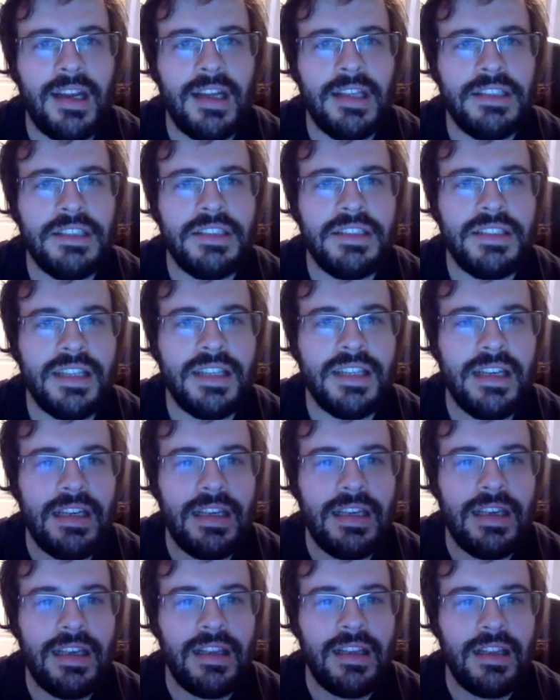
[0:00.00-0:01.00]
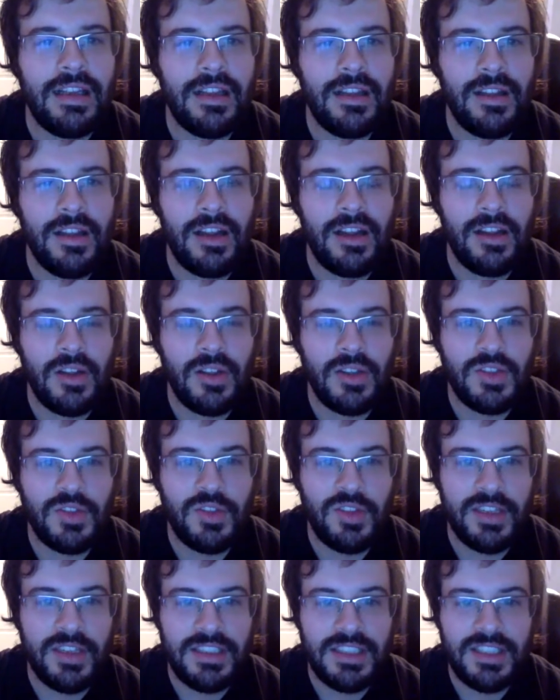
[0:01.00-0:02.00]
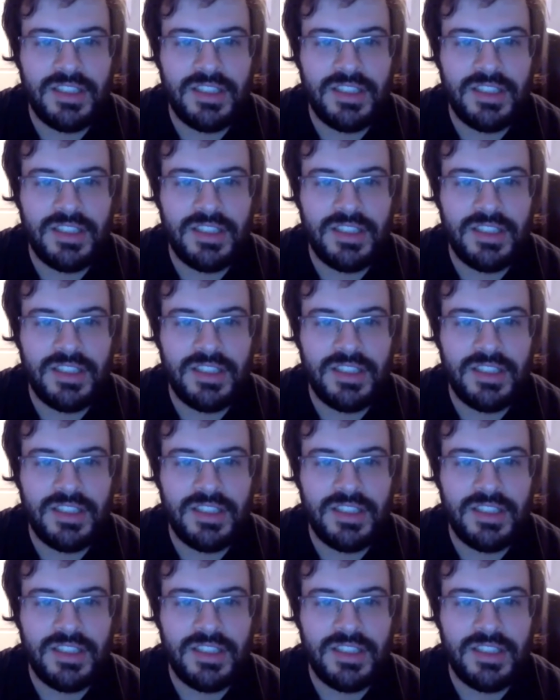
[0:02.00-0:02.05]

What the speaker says: I just say, in a lot of those fights,